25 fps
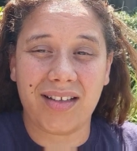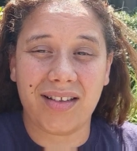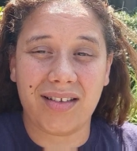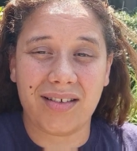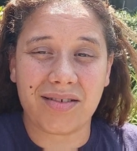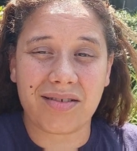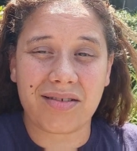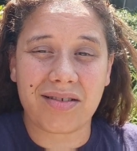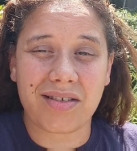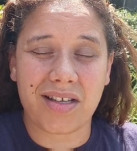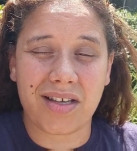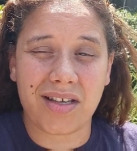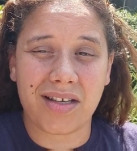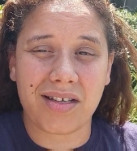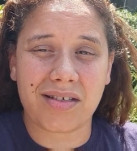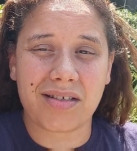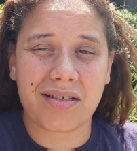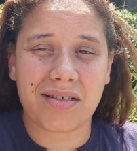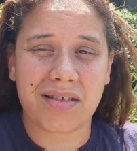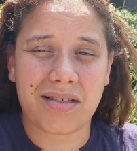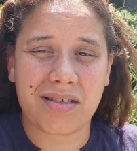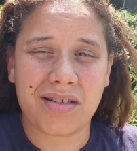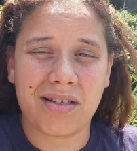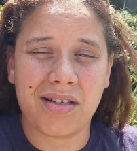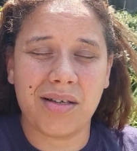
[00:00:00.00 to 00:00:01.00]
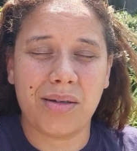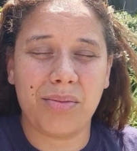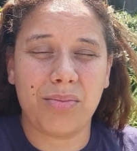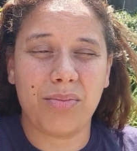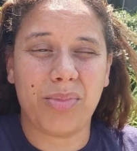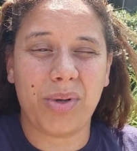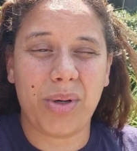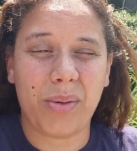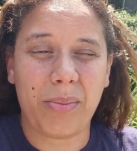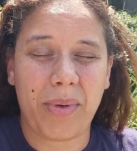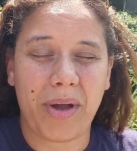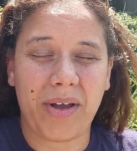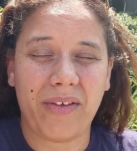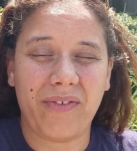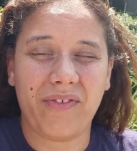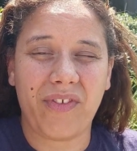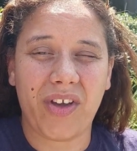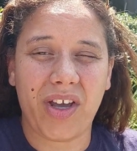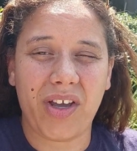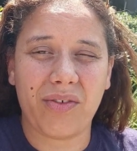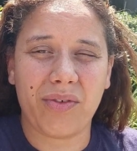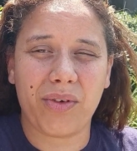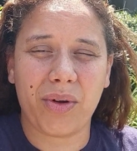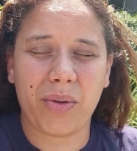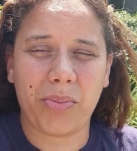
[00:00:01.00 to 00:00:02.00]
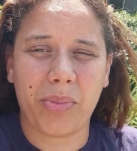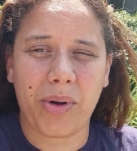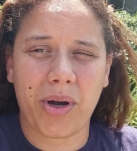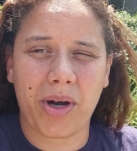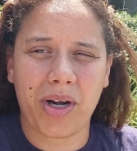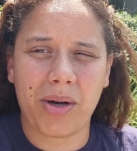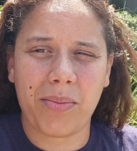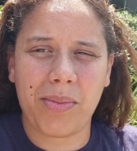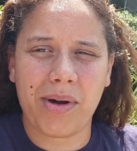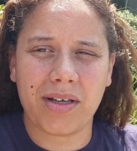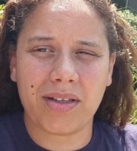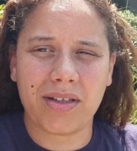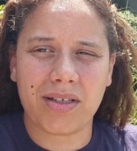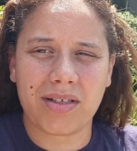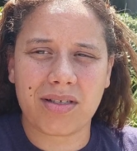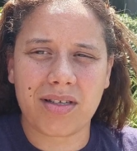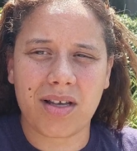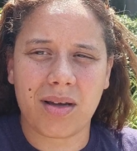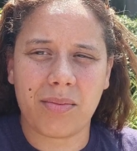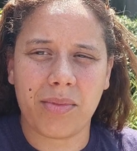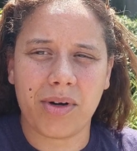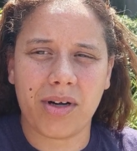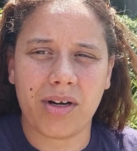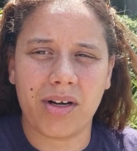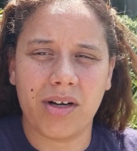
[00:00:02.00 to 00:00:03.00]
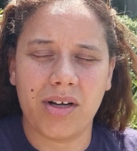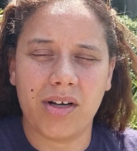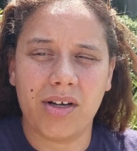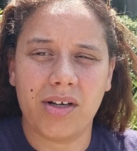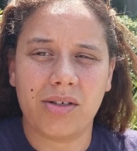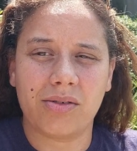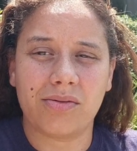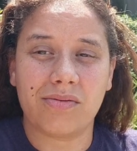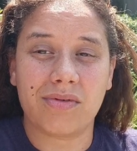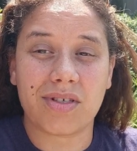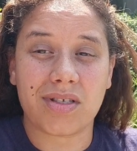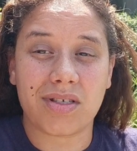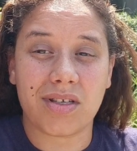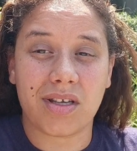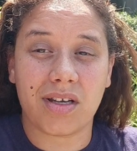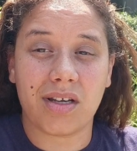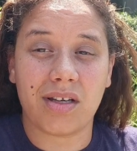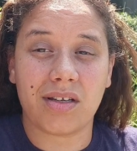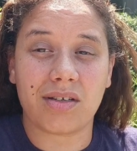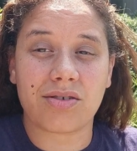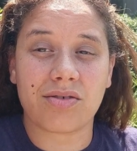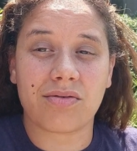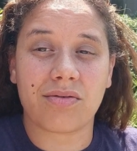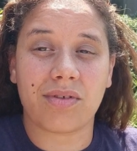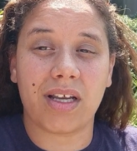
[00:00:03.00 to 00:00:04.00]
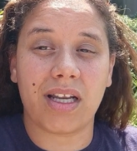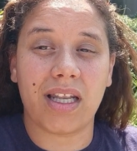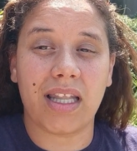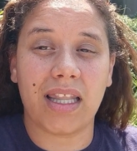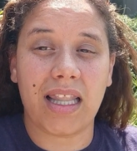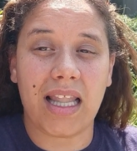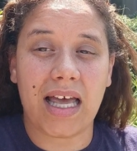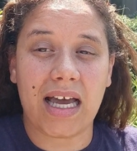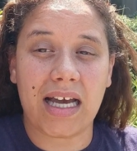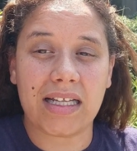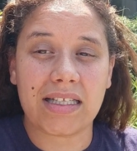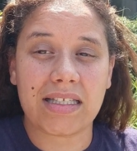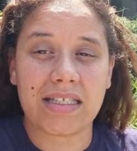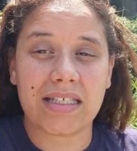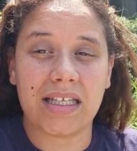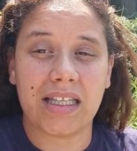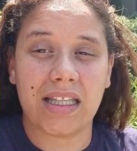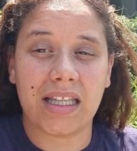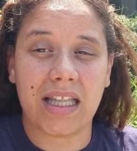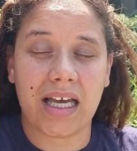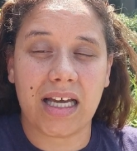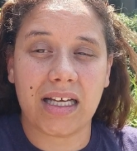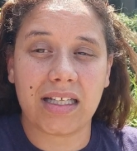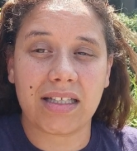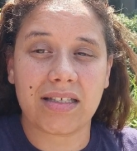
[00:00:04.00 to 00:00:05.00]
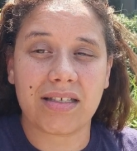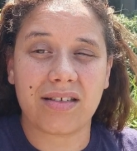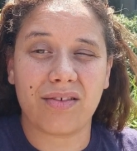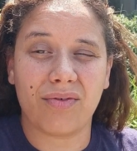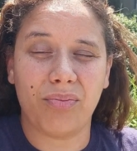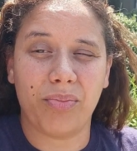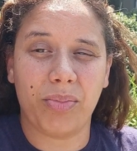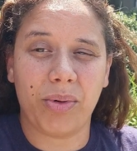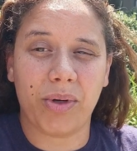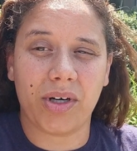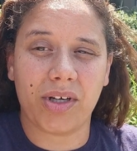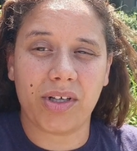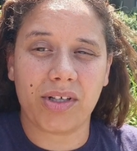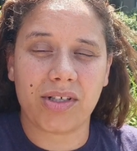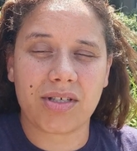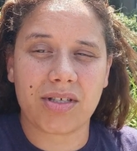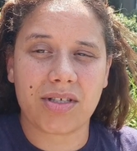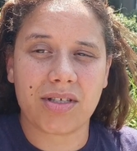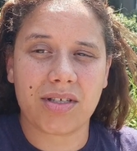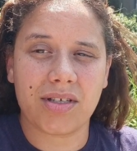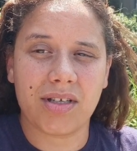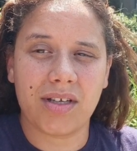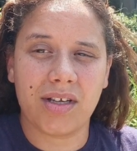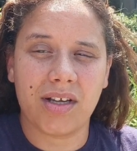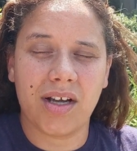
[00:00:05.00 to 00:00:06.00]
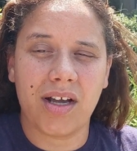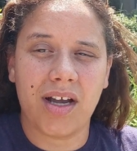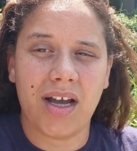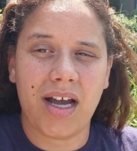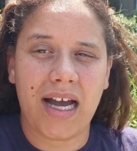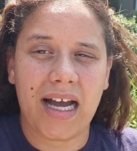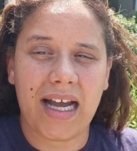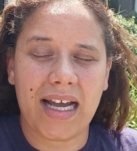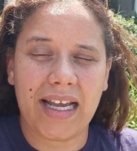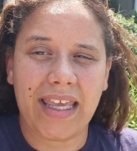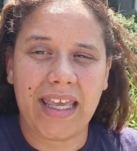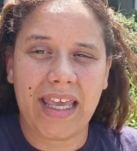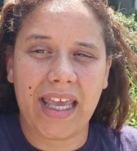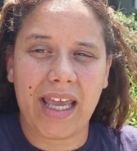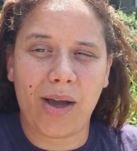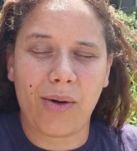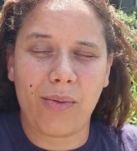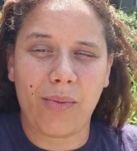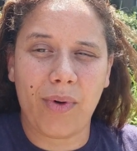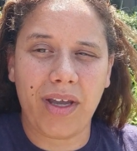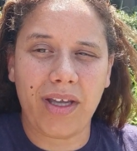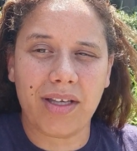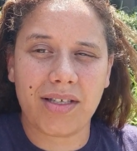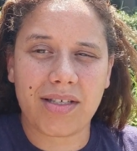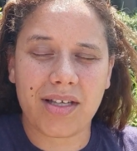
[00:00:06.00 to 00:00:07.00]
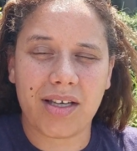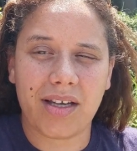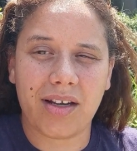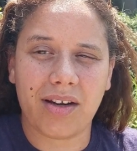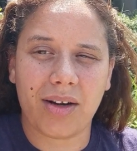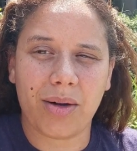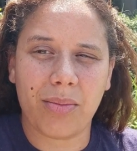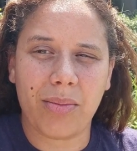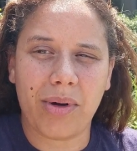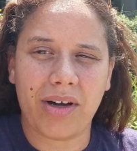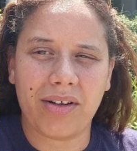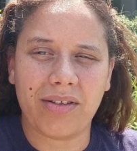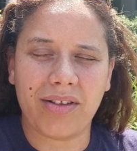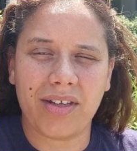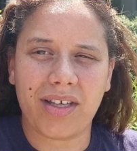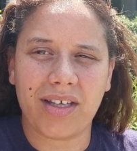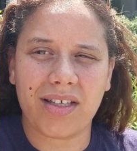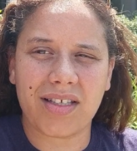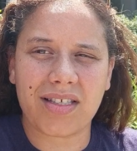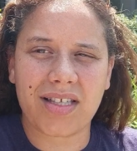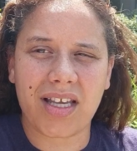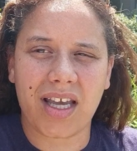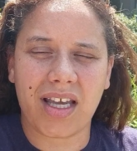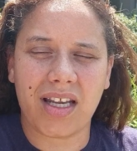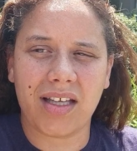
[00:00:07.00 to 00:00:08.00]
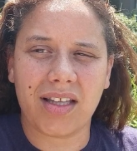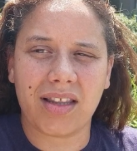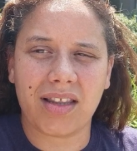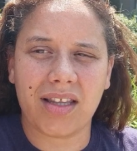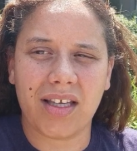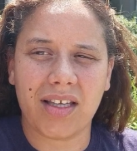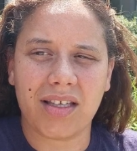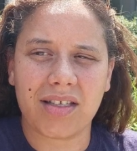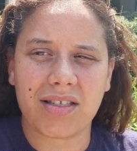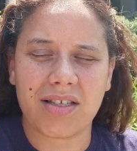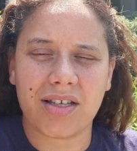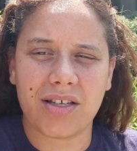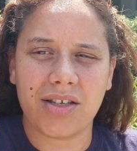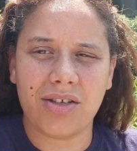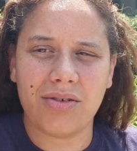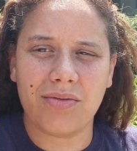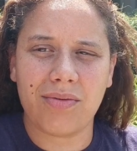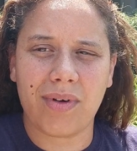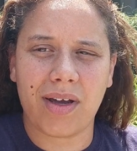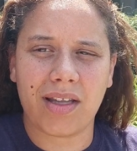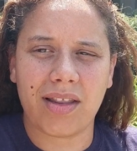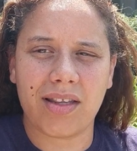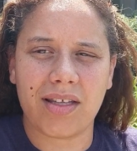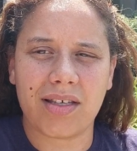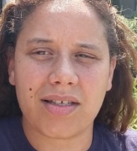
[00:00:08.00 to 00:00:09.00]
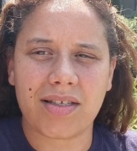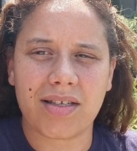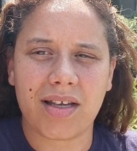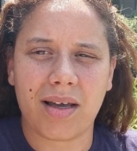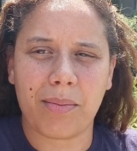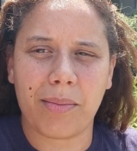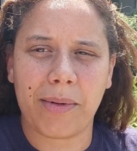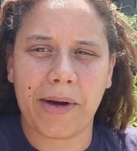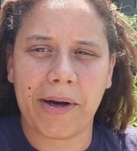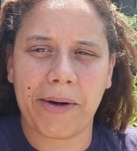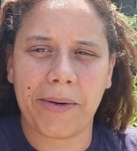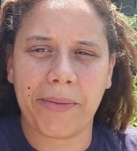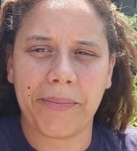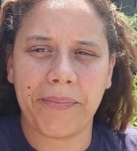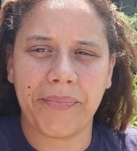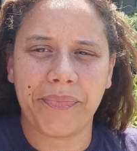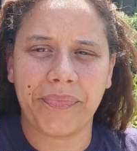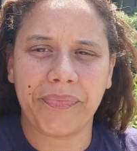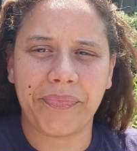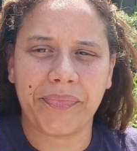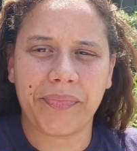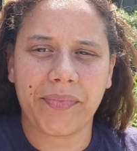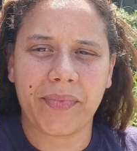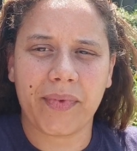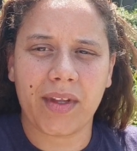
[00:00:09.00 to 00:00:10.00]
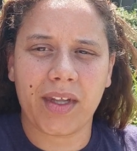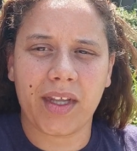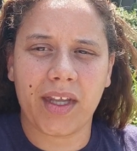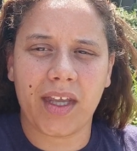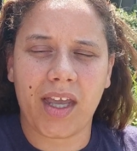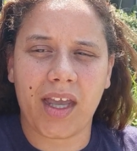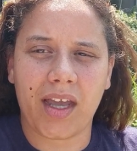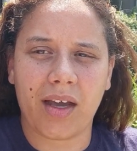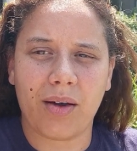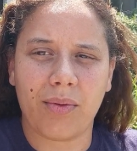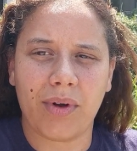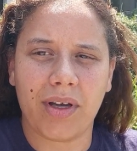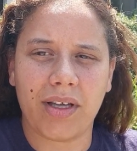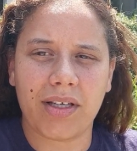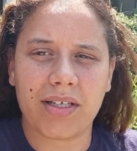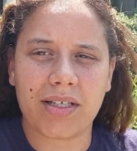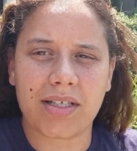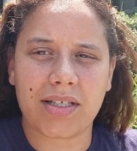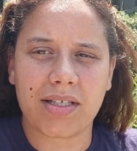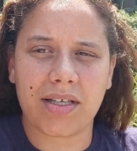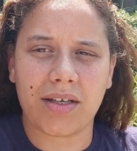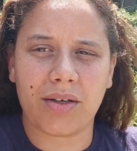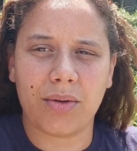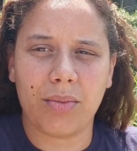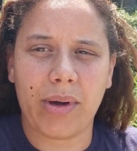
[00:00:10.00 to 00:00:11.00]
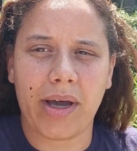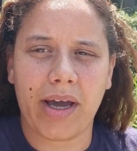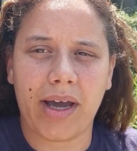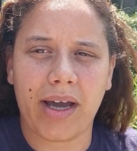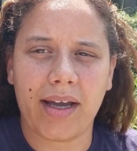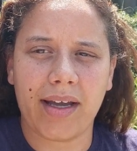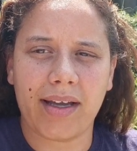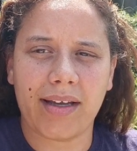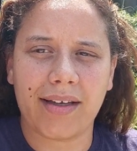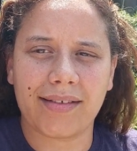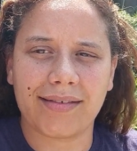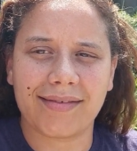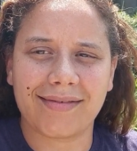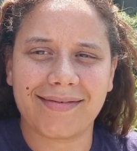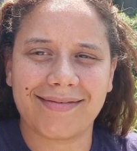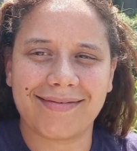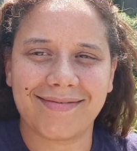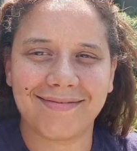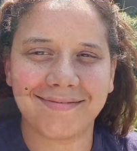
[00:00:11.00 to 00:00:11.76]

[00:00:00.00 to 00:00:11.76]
I did those things. But my favorite part about the summer was getting to read lots and lots of books. I can't wait to hear about the exciting things that you read this summer. Can't wait to see you back.